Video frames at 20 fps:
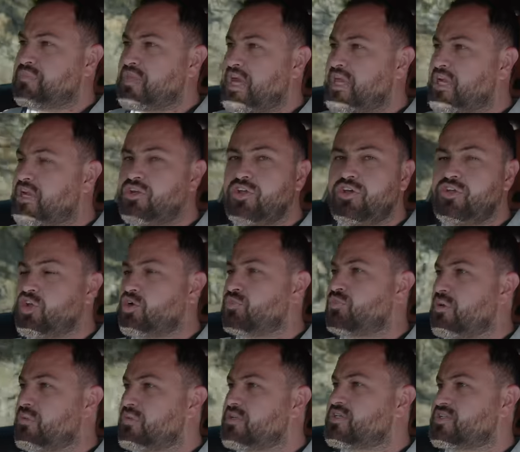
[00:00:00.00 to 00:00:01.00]
And I know you're
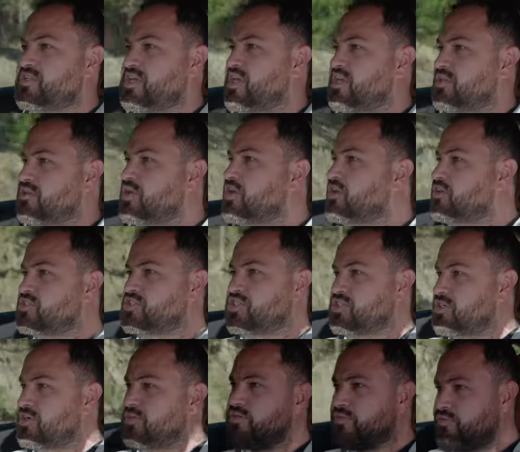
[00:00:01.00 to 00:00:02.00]
probably saying, no,
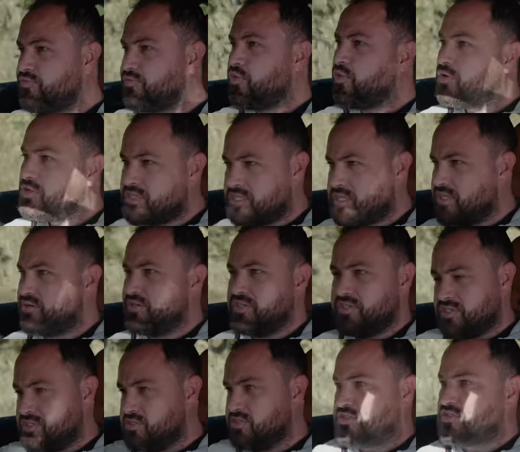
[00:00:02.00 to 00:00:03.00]
Chera, the
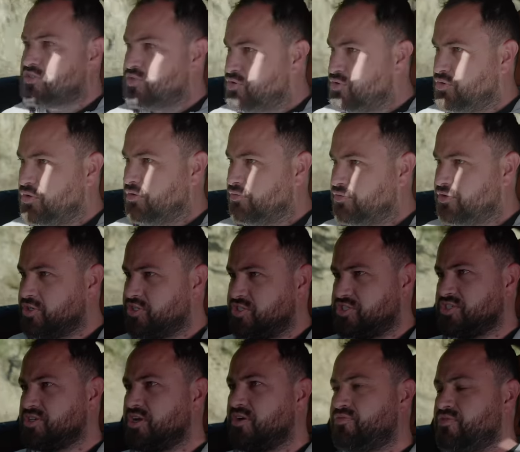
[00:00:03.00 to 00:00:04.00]
4-series is the two-door
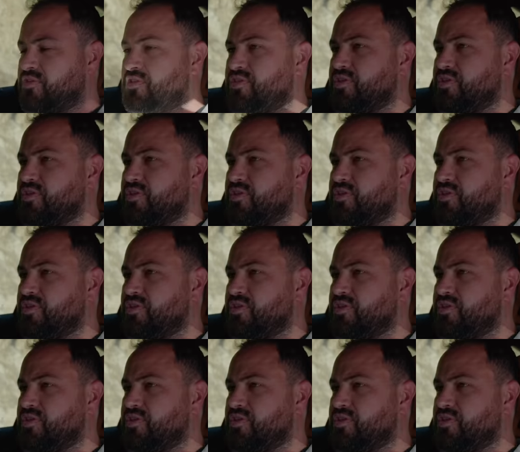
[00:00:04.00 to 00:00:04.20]
version of the